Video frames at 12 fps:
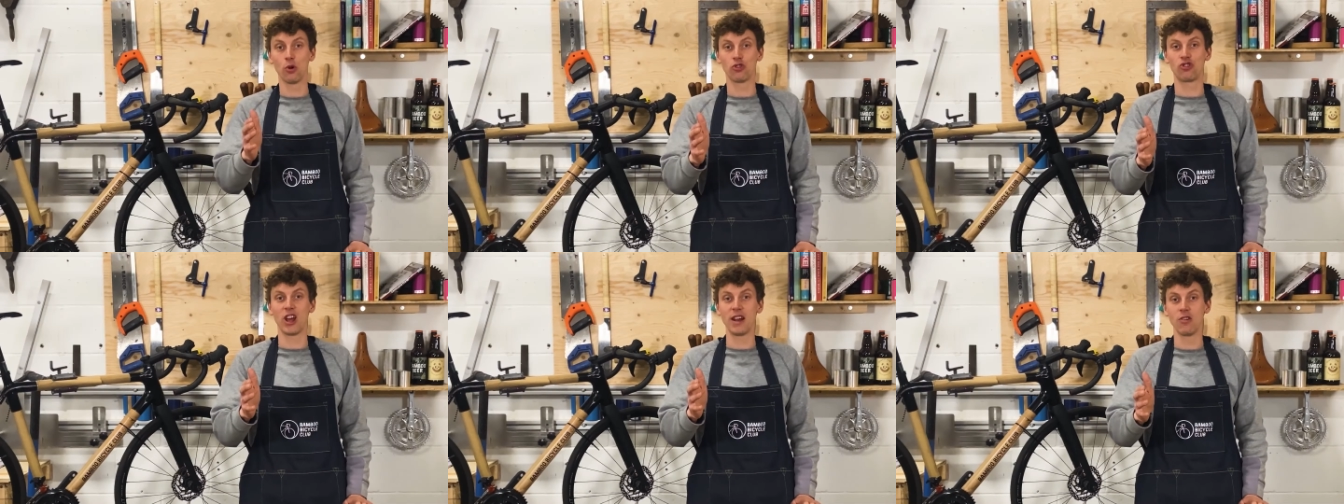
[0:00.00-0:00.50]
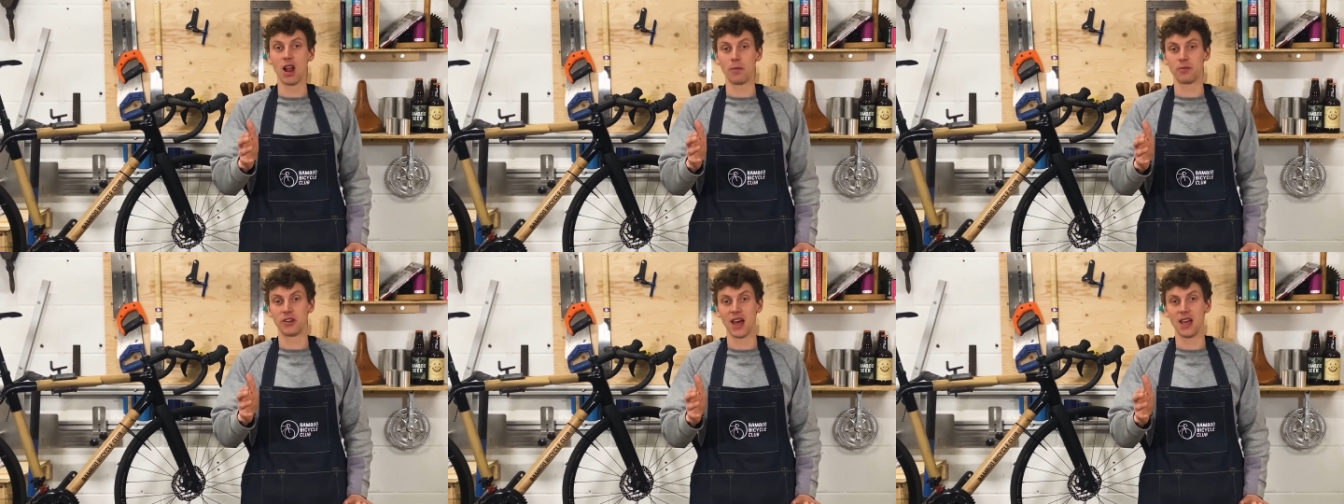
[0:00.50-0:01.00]
And for more
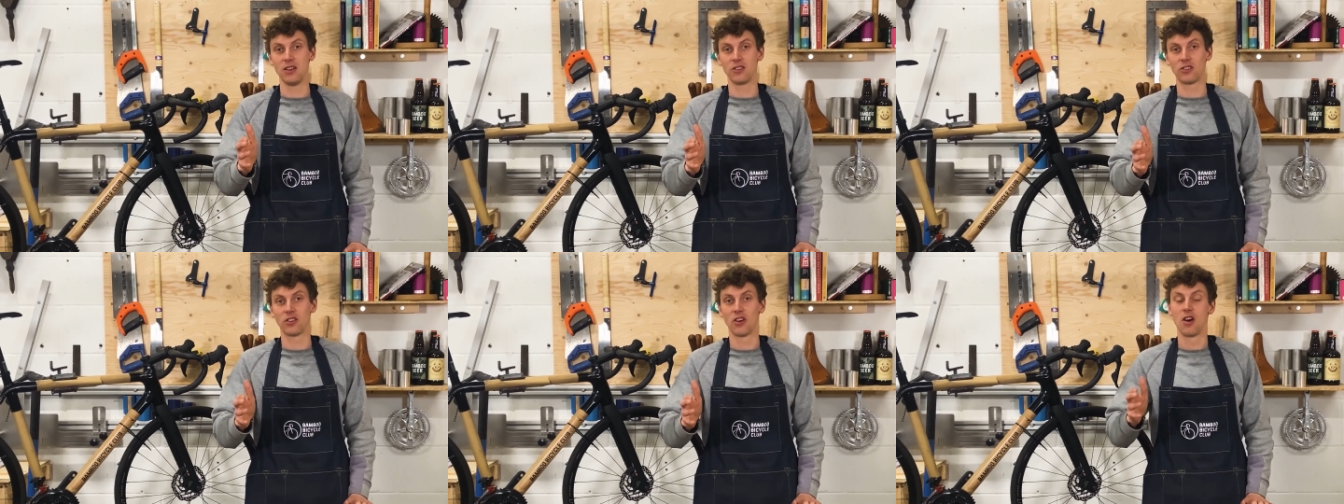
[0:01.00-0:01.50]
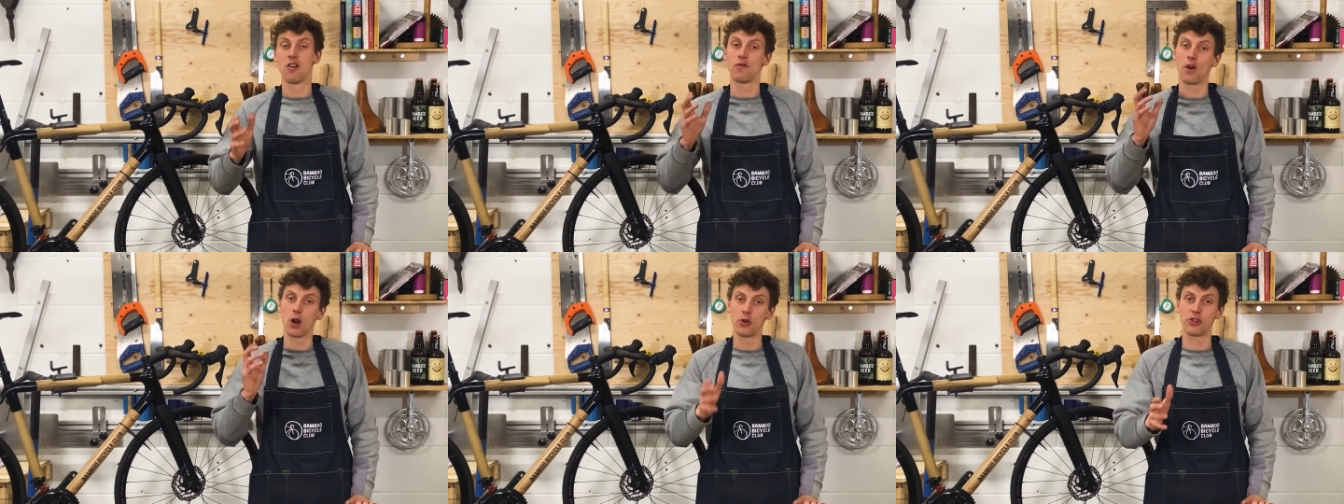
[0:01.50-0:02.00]
general updates,
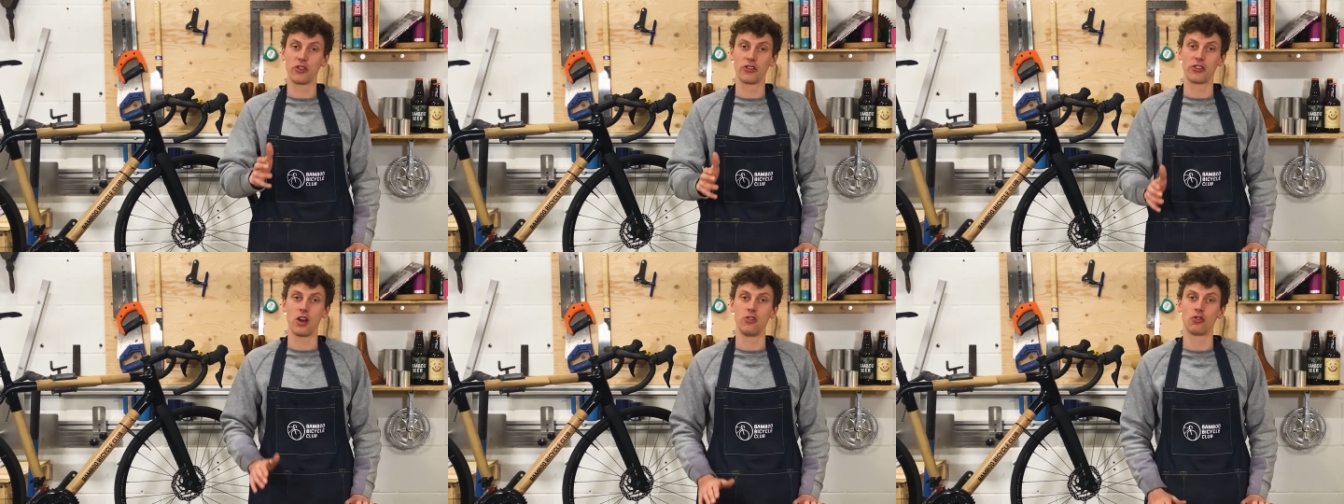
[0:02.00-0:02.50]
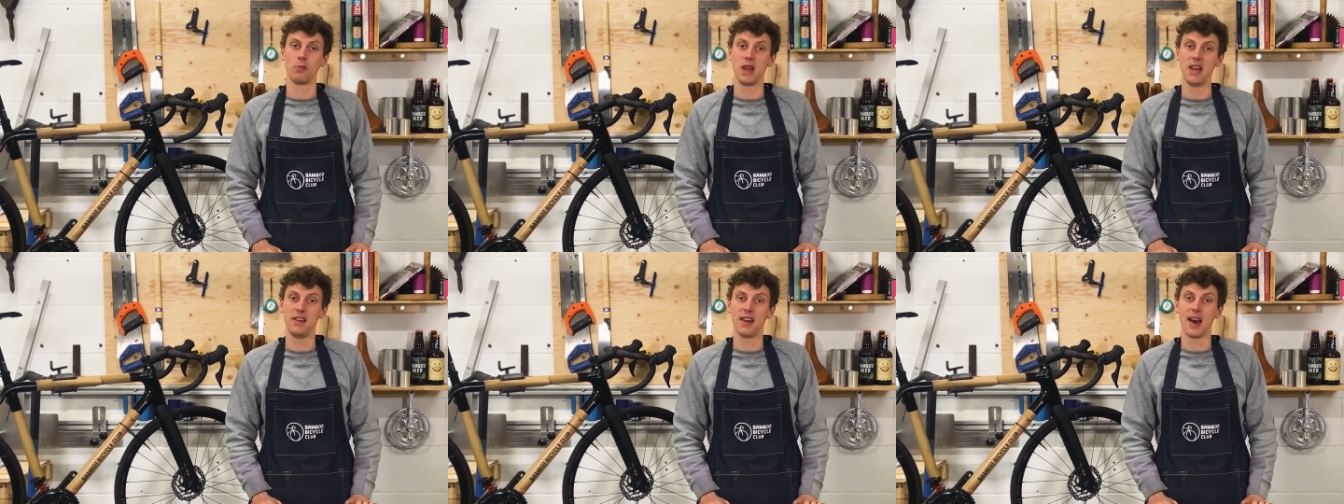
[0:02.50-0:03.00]
follow us on
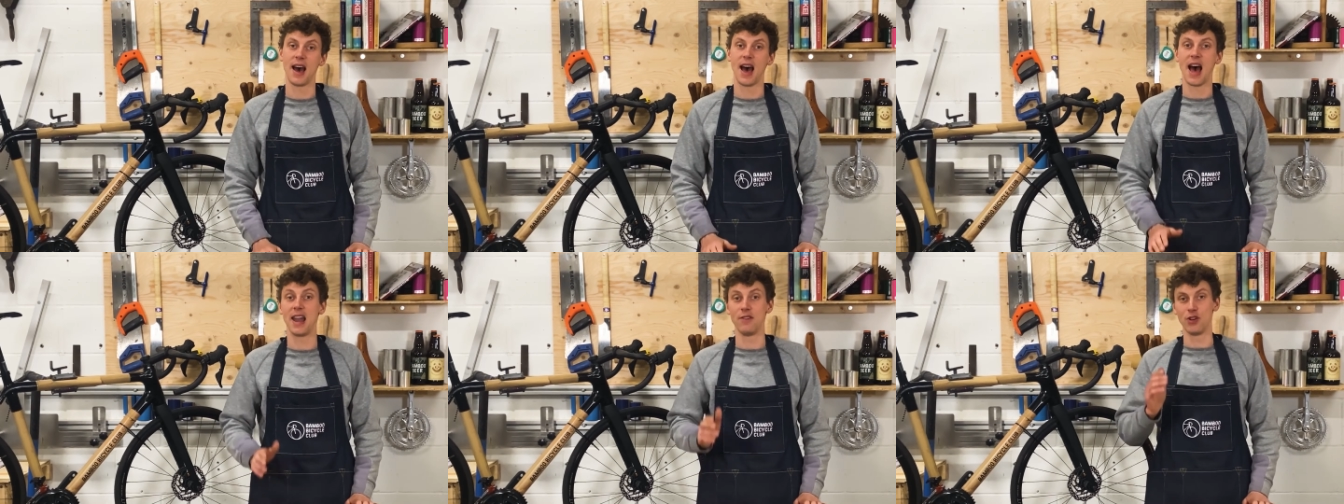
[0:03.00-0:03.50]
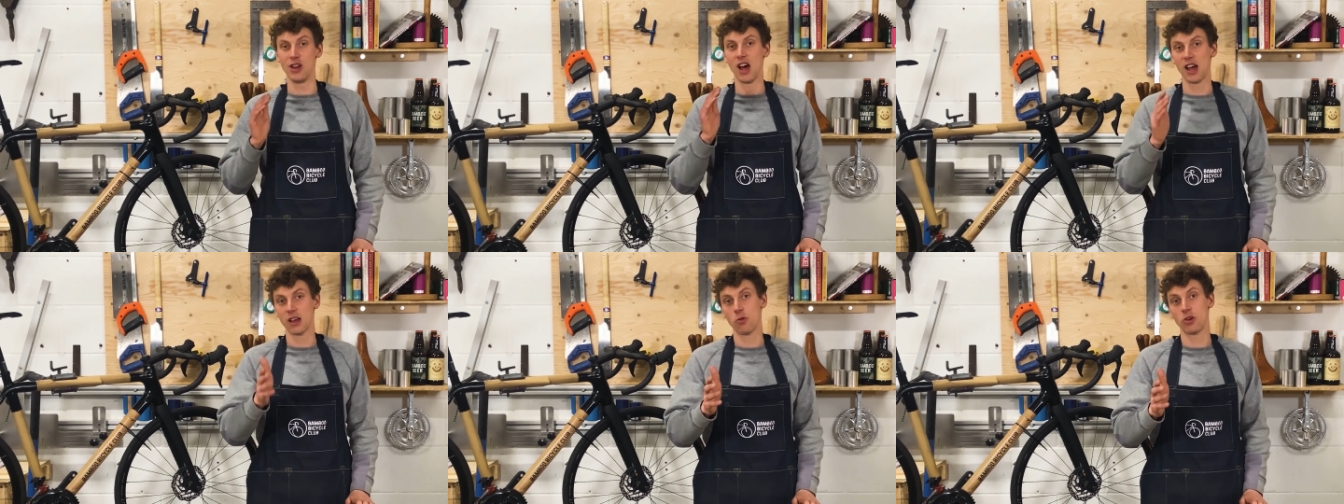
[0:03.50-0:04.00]
social media, and
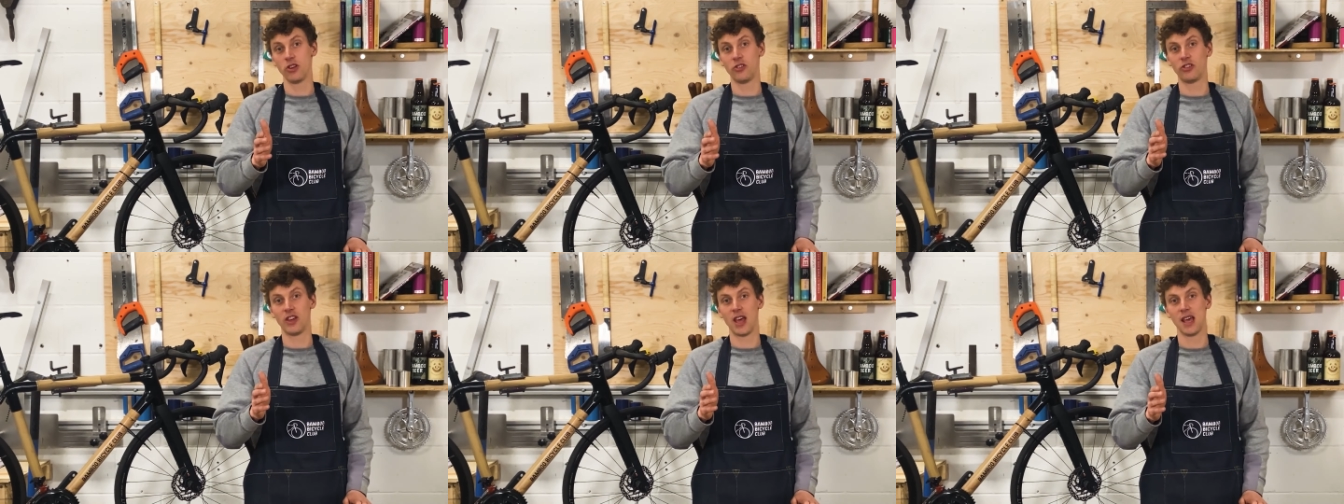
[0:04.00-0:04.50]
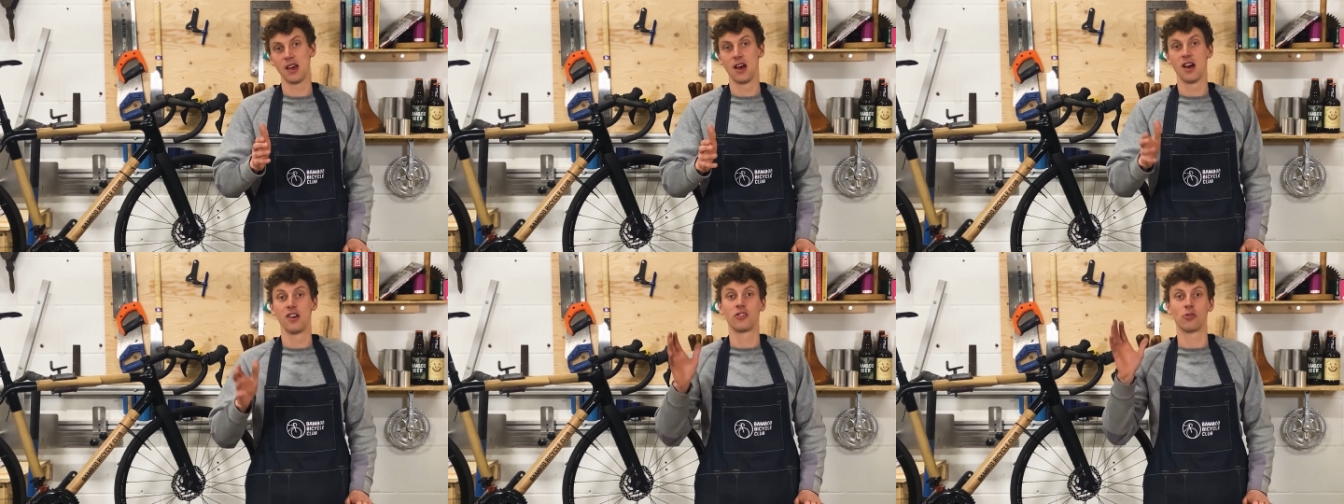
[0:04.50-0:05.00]
if you like what you
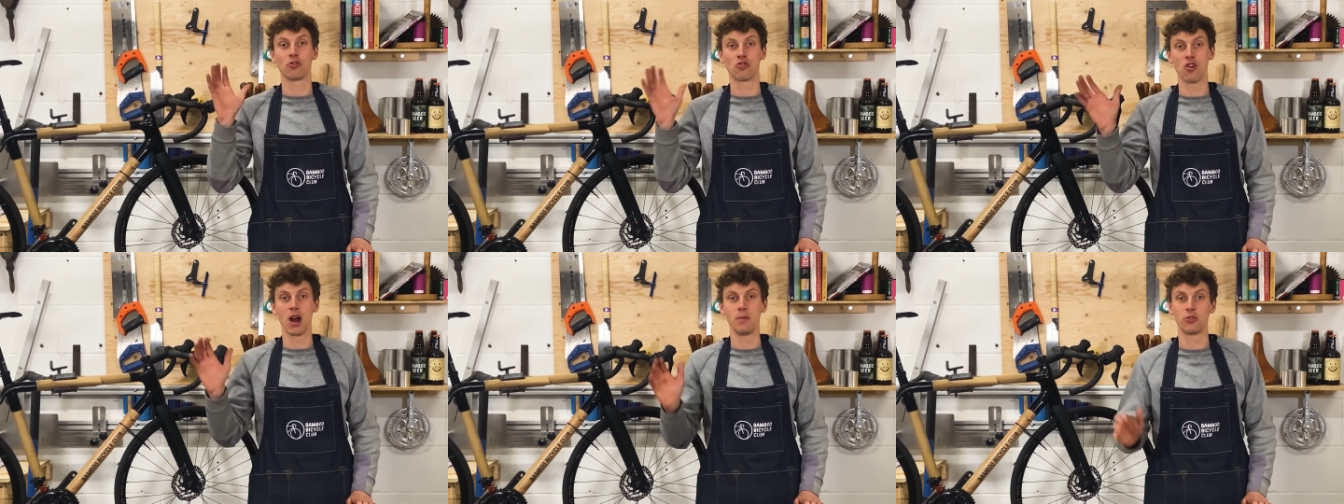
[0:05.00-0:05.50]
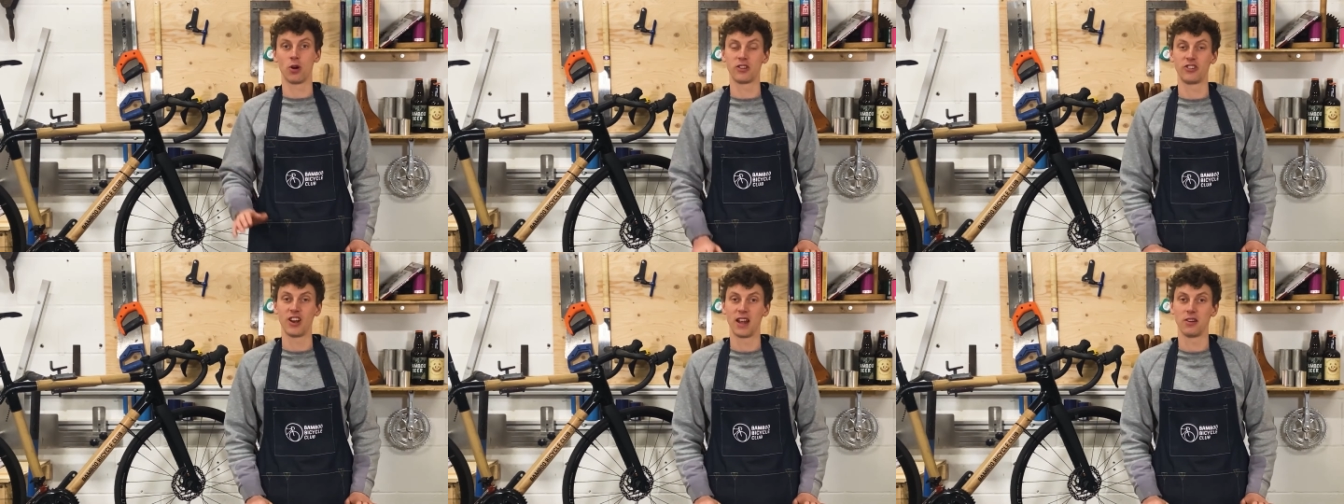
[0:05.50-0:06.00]
see,
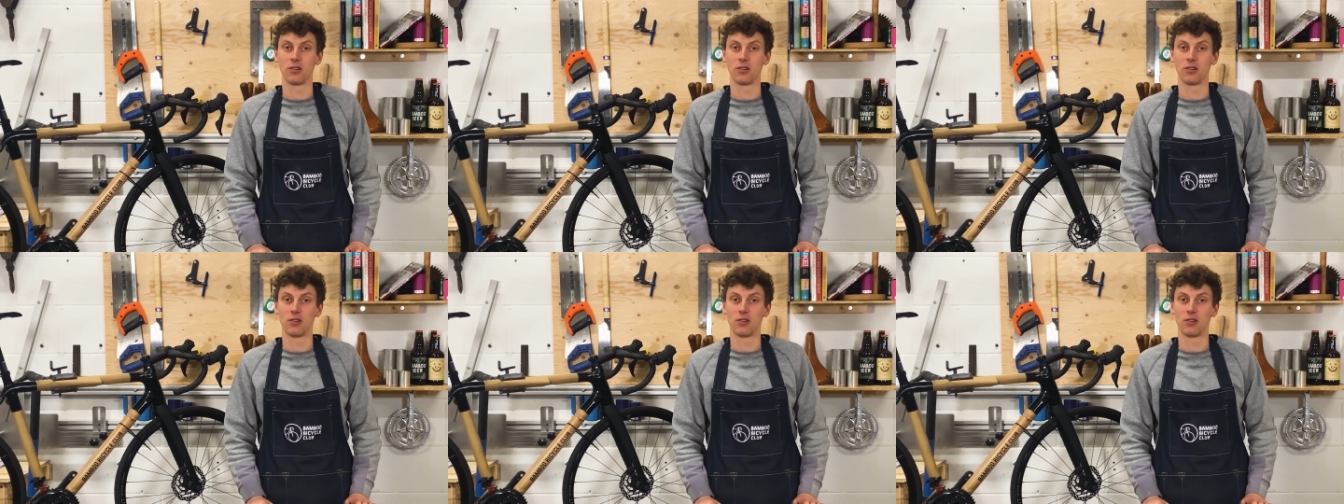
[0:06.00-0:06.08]
subscribe to our